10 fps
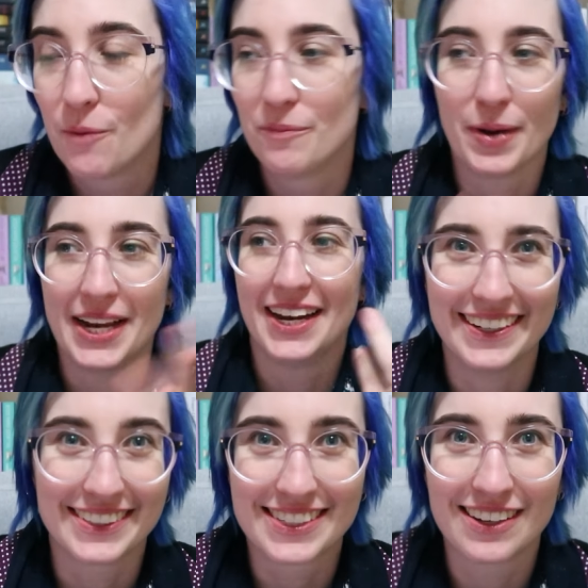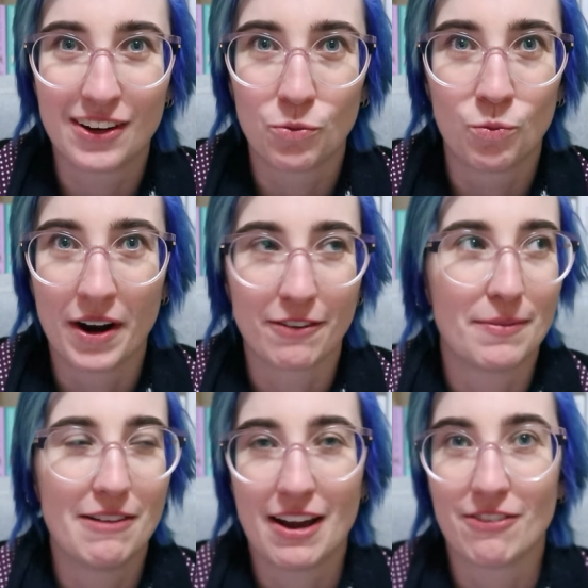but it's one of
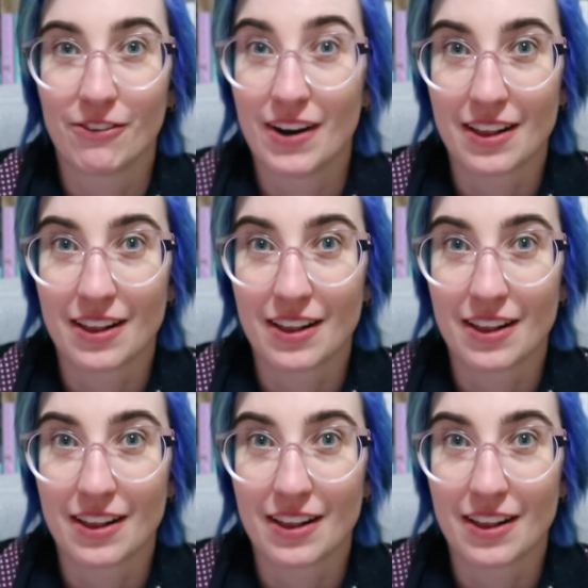my favorite